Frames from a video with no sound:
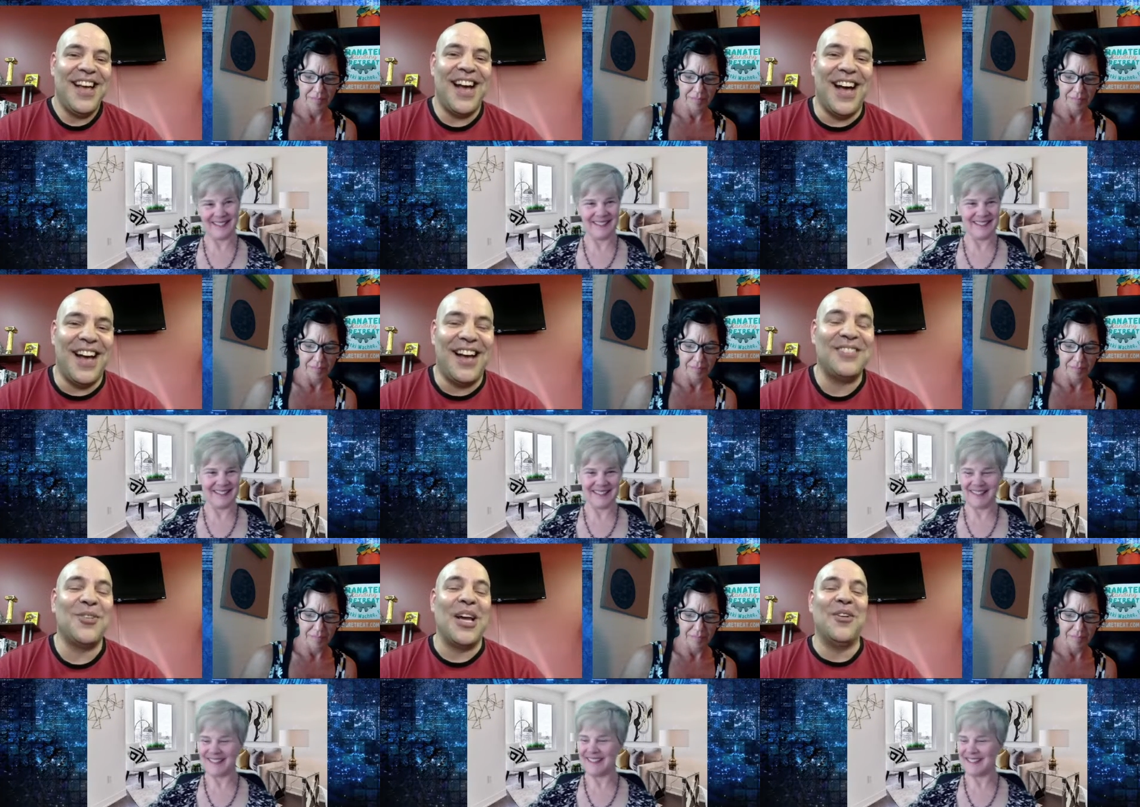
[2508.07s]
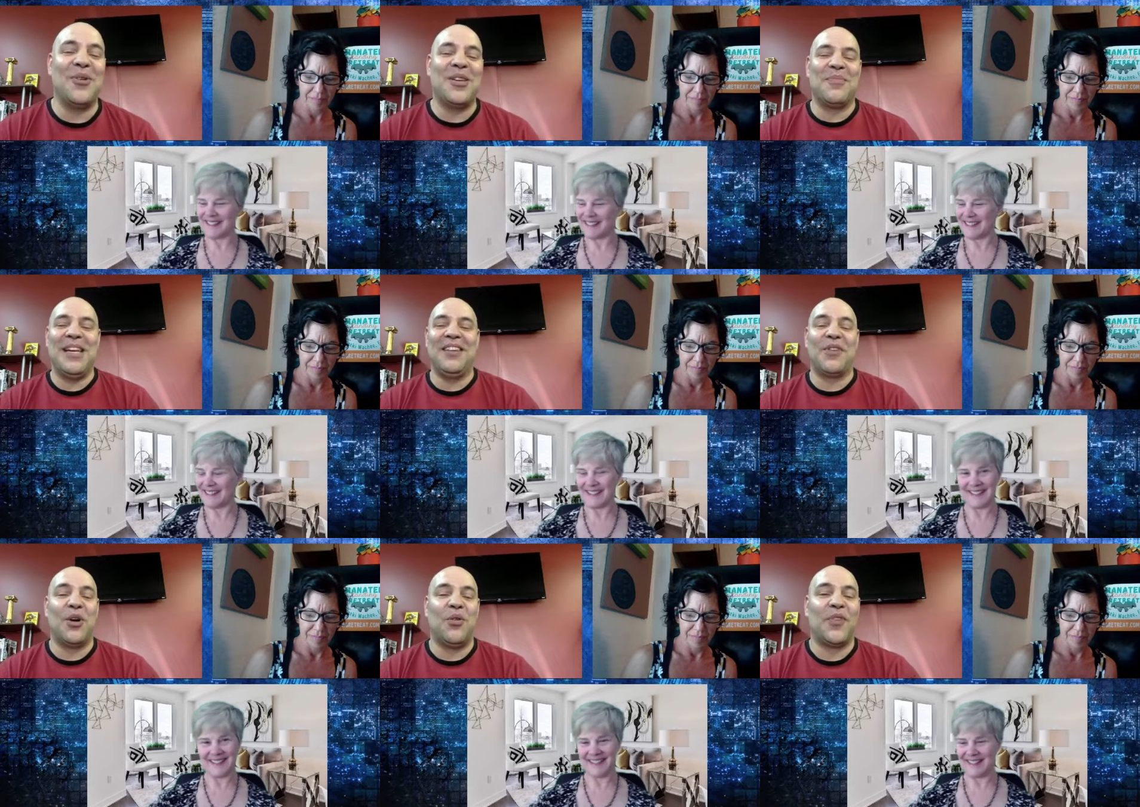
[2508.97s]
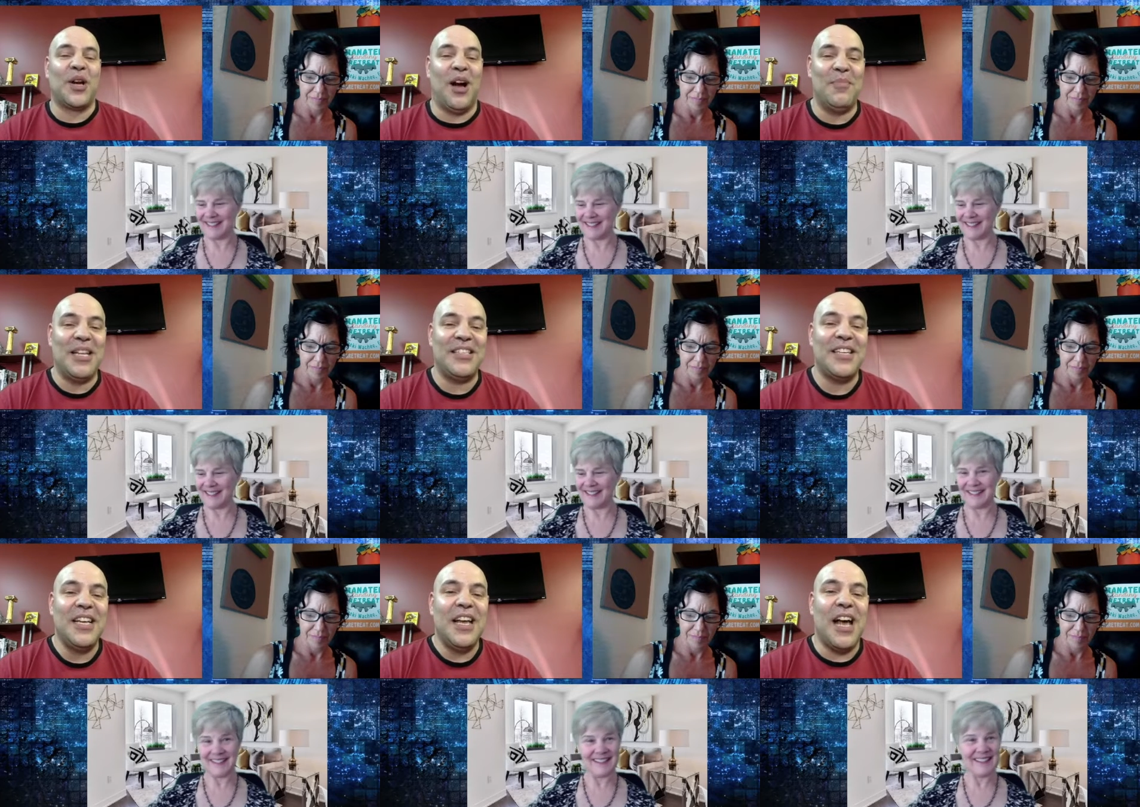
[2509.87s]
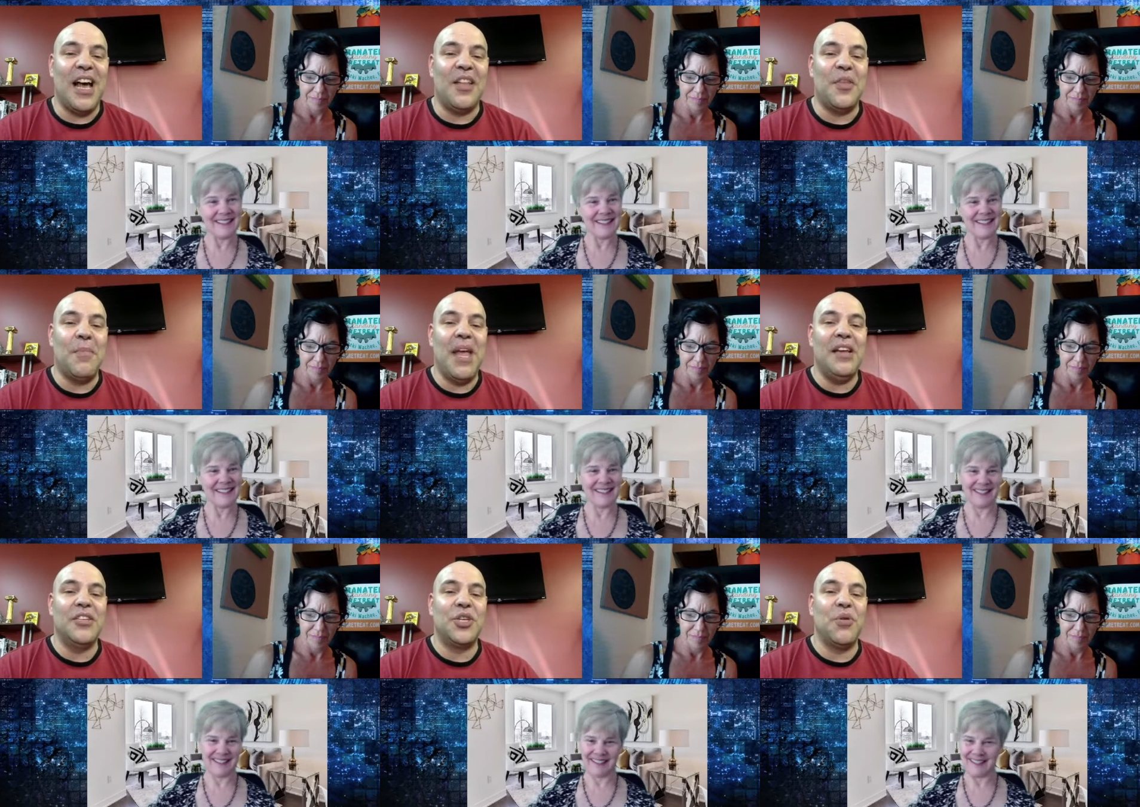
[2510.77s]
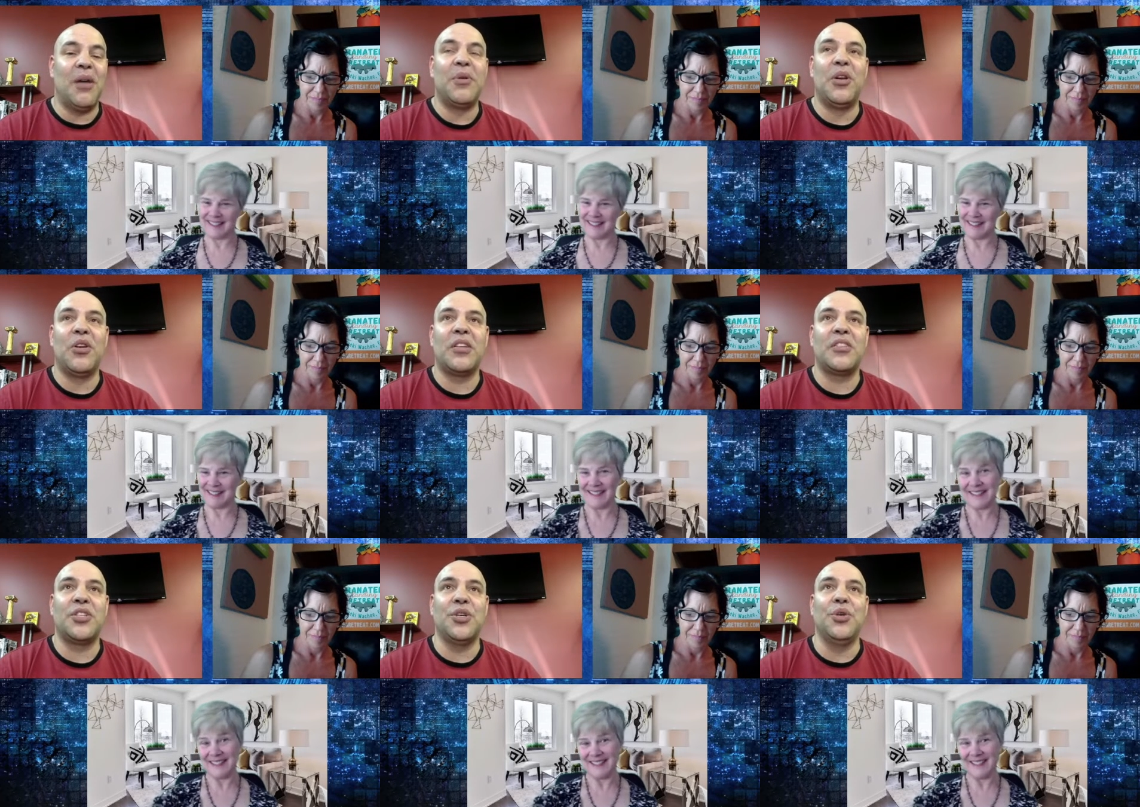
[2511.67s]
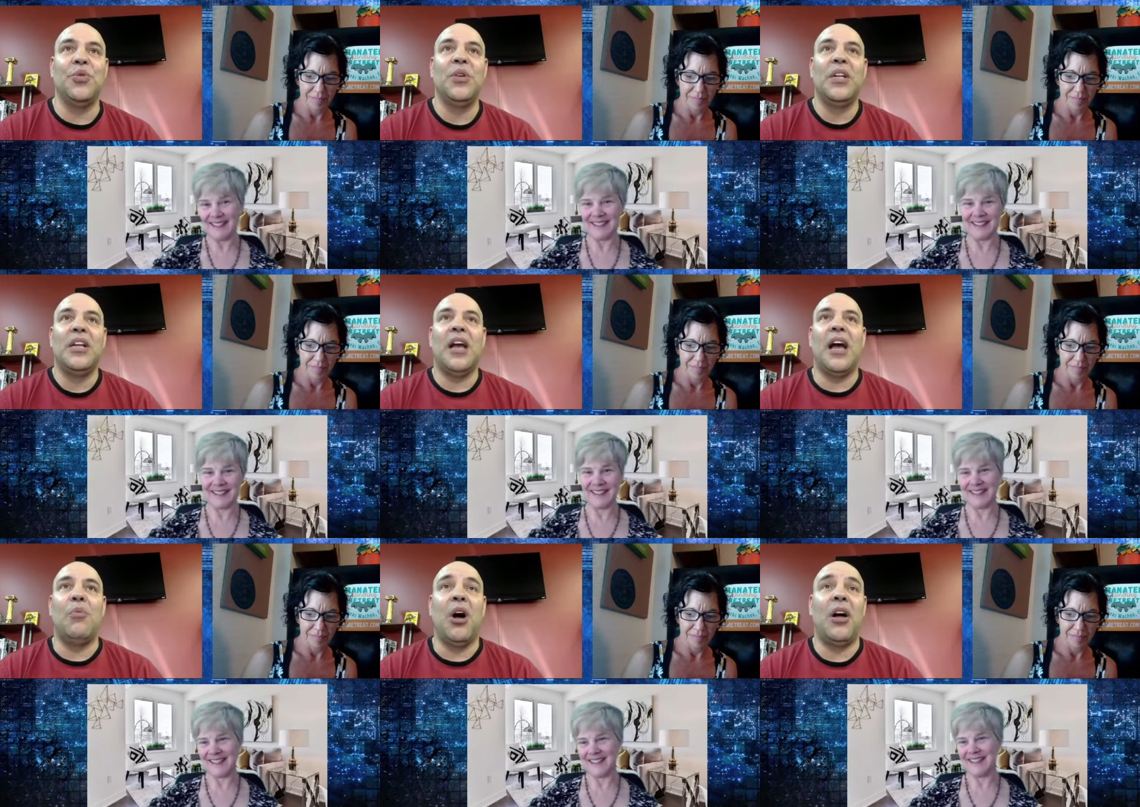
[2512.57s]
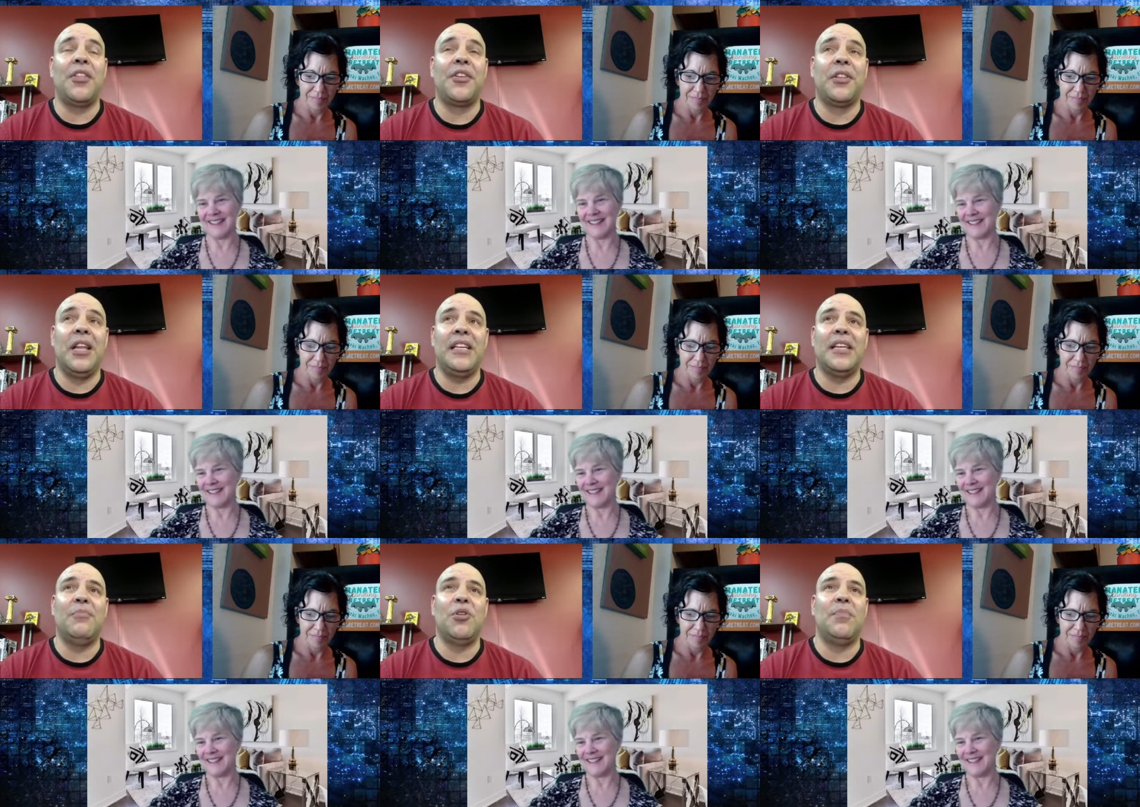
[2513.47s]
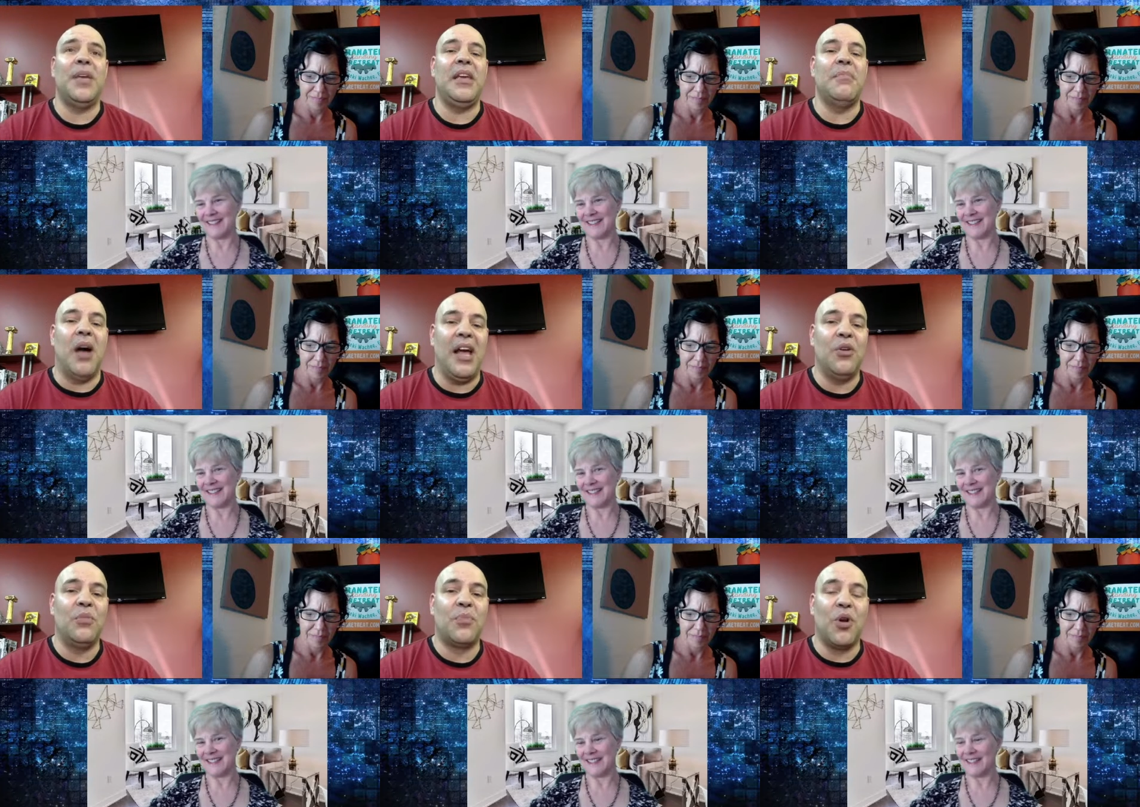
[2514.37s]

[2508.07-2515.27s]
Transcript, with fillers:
Speaker 1: Uh, so I know in your meeting for going for comments, uh, the main two I would look to, uh, well, other than LinkedIn, would be my own